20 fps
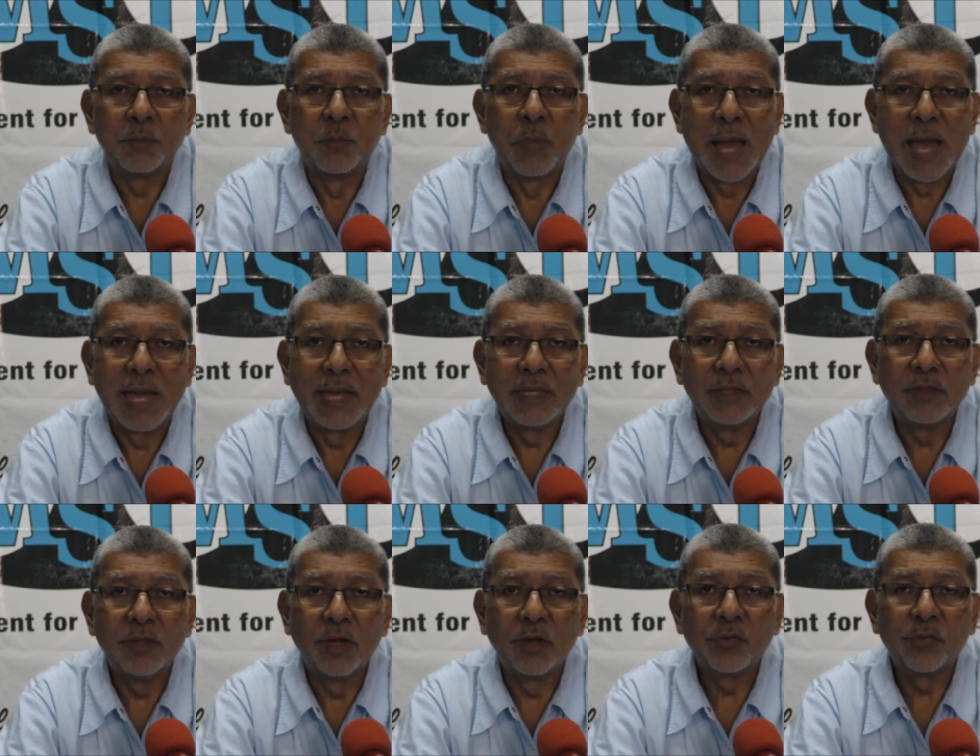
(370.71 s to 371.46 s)
by
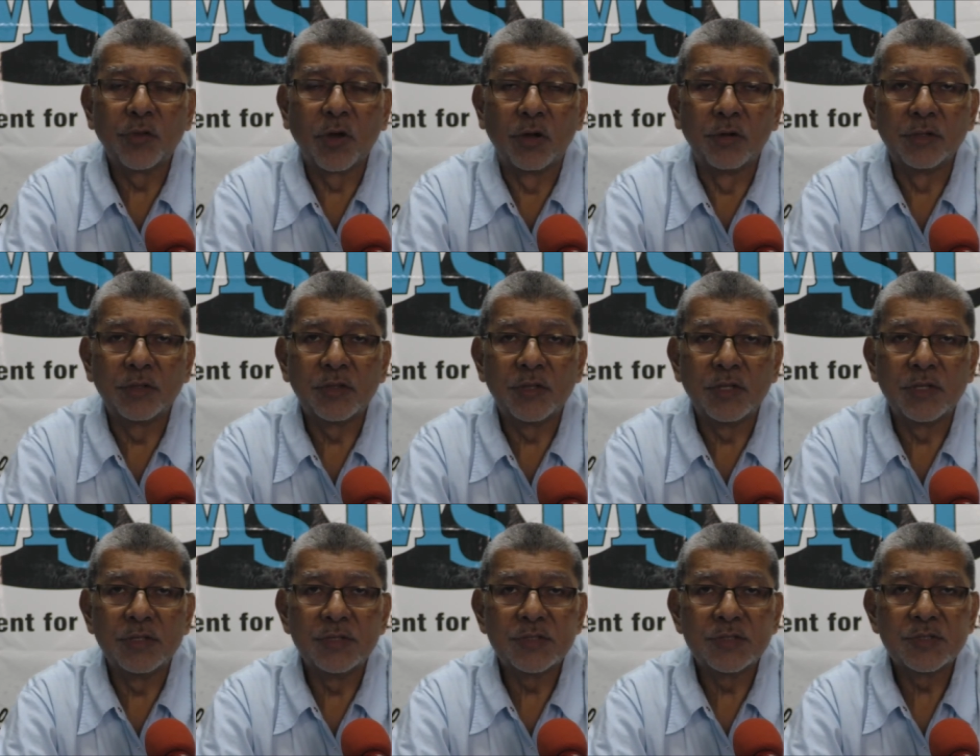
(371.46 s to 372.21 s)
the
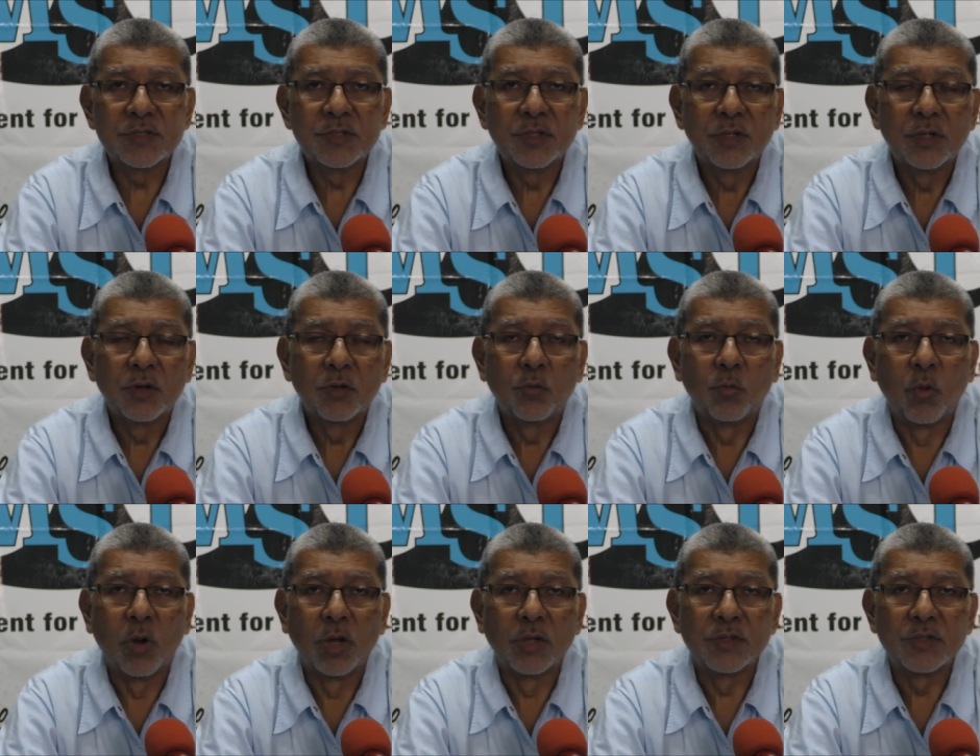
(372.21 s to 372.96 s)
authorities
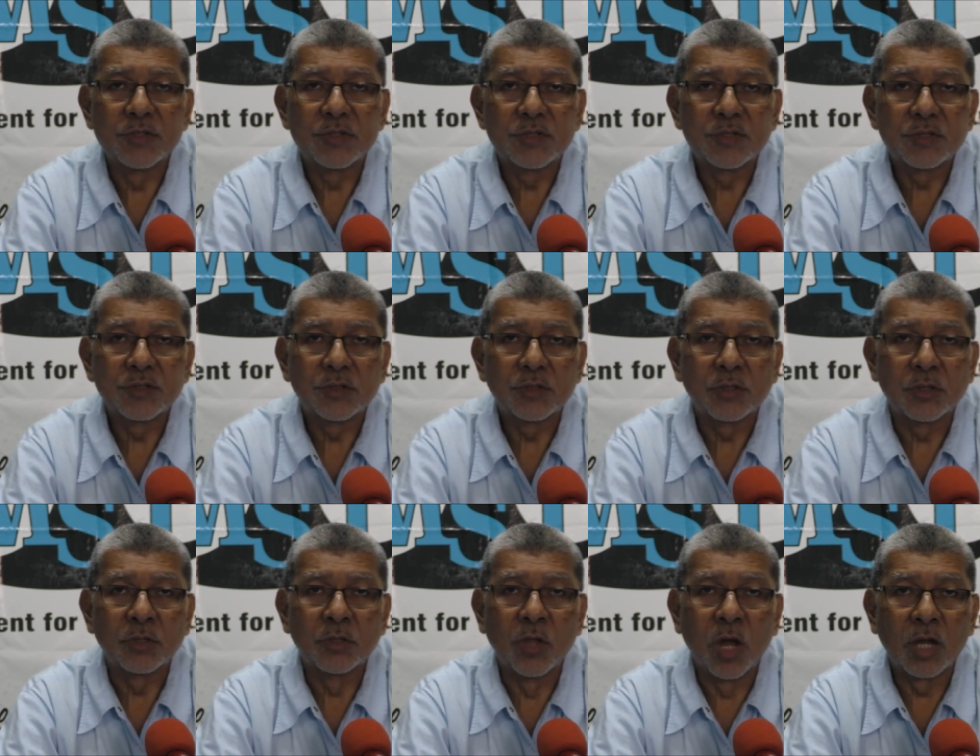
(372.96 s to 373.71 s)
was
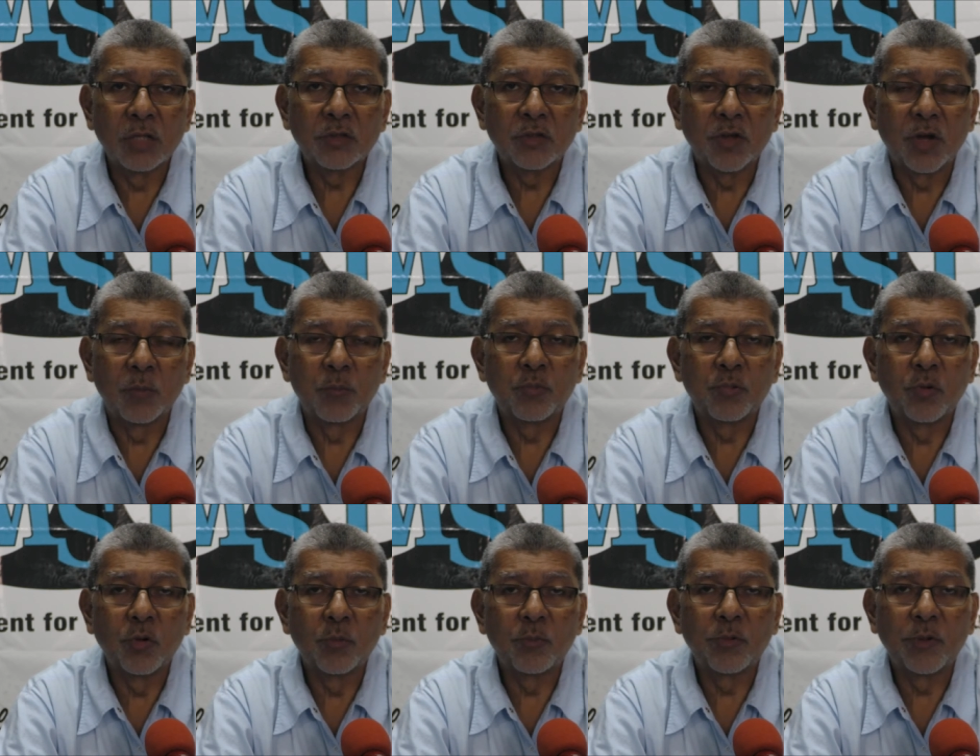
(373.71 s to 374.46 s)
not
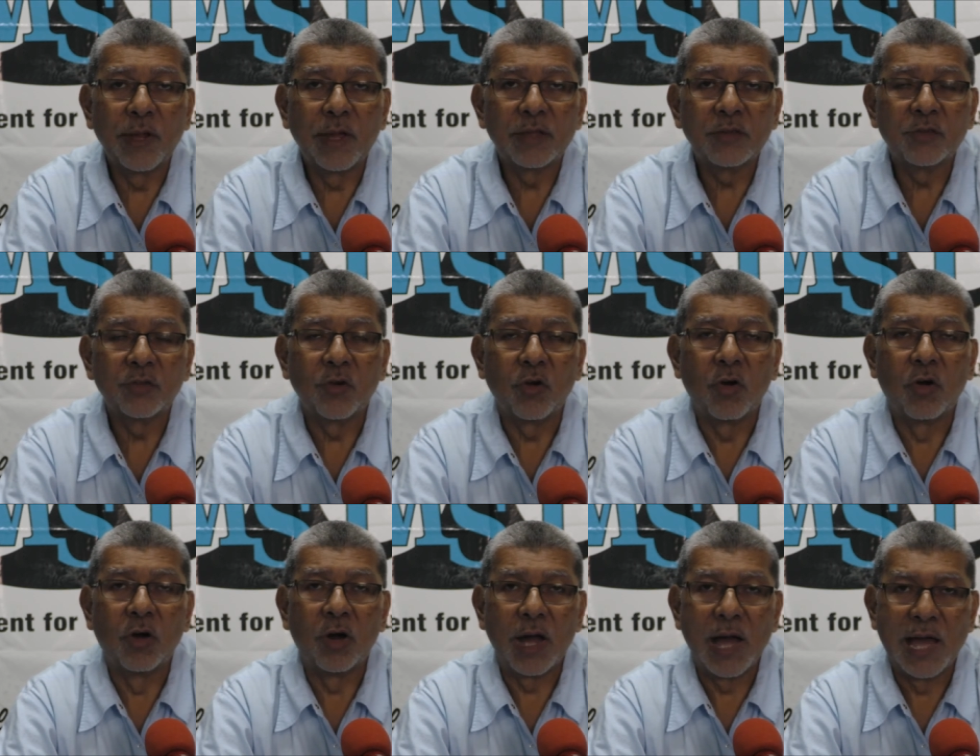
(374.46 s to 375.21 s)
appropriate
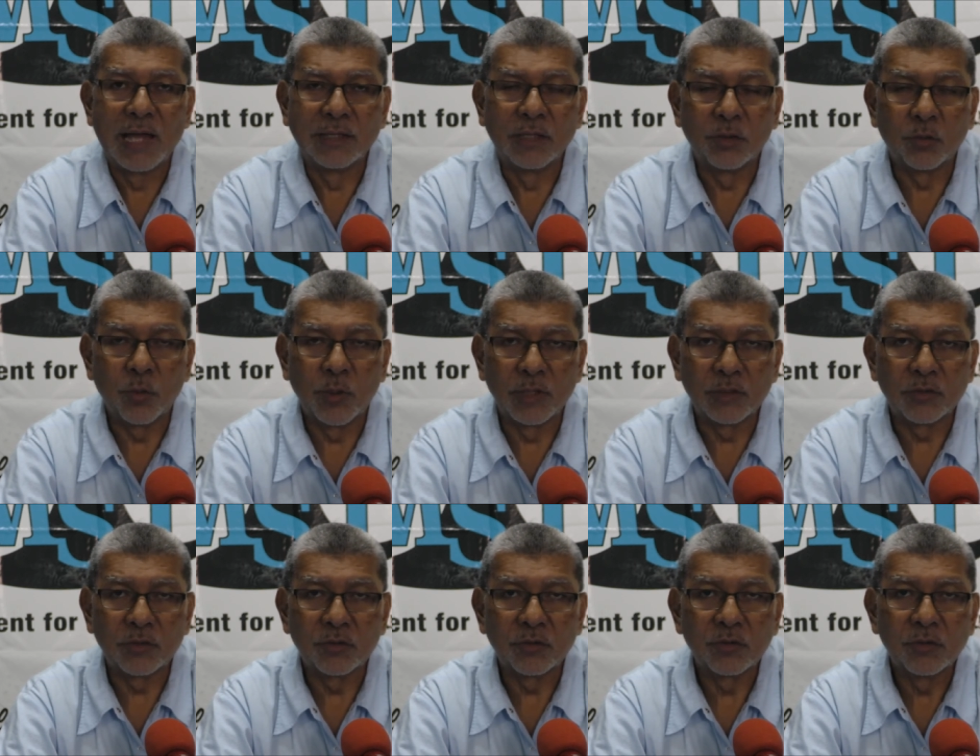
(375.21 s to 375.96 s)
or
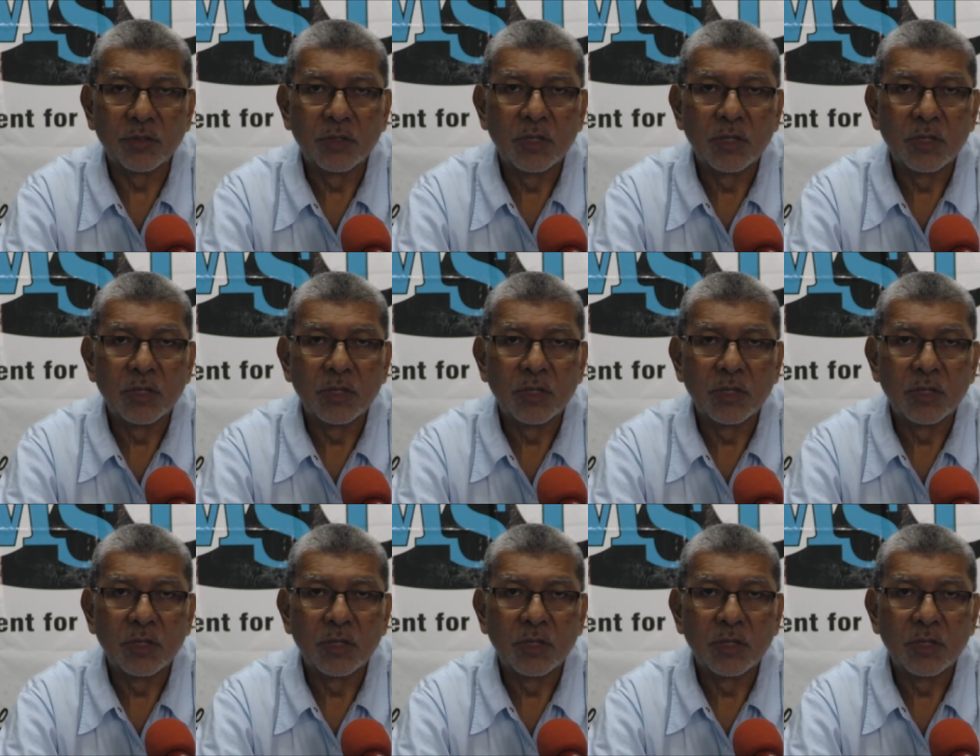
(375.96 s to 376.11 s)
adequate.